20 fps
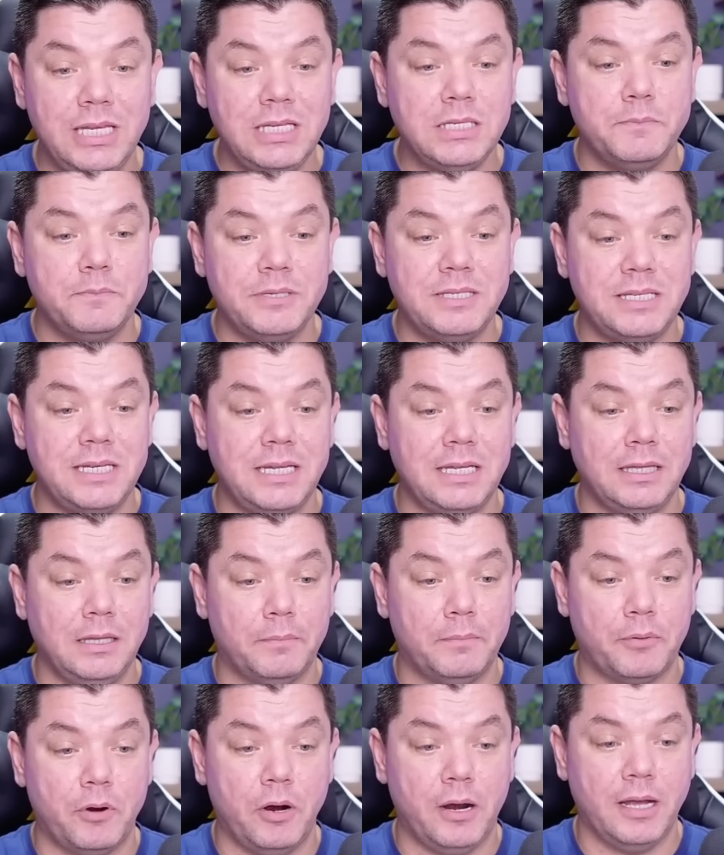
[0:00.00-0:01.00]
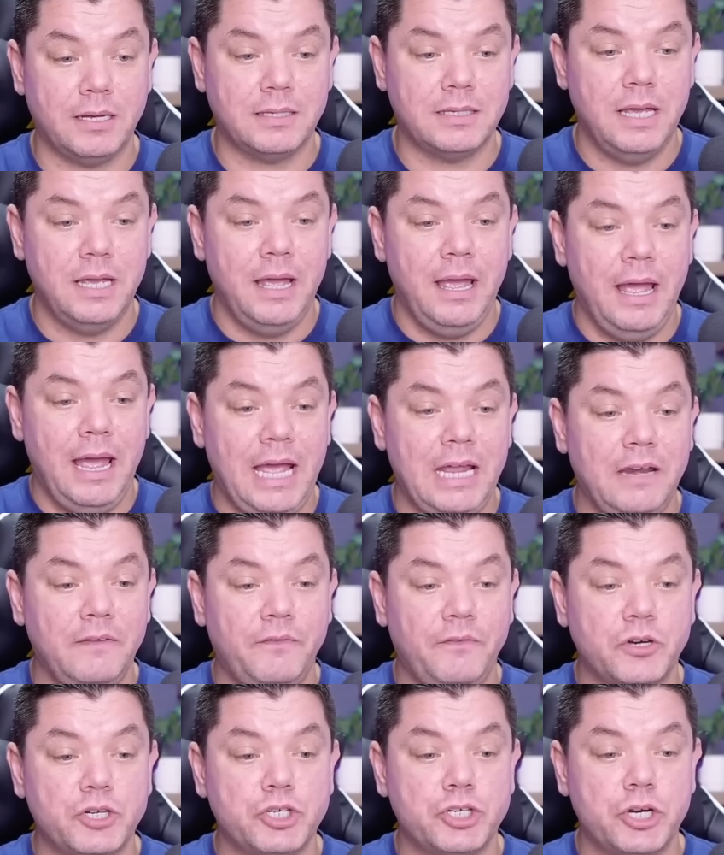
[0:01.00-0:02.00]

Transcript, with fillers: this particular product, and if I